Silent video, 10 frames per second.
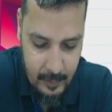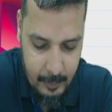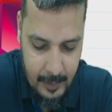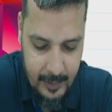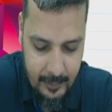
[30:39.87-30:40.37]

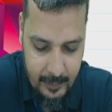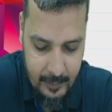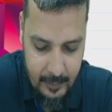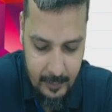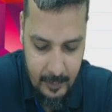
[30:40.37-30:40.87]

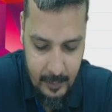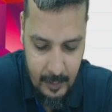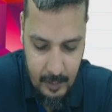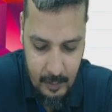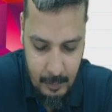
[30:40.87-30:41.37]
plus
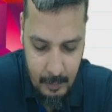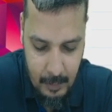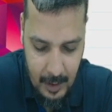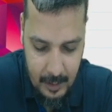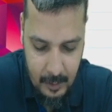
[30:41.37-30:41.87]

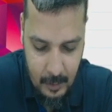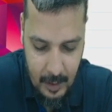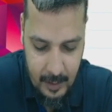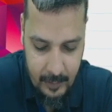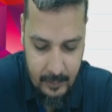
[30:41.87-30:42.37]

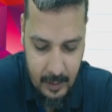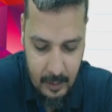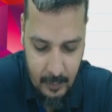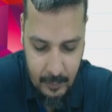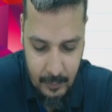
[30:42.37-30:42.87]
Bagdora
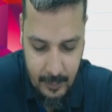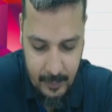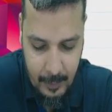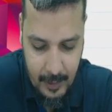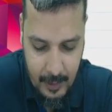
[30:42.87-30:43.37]
district of
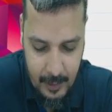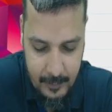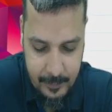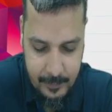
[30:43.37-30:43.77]
West Bengal.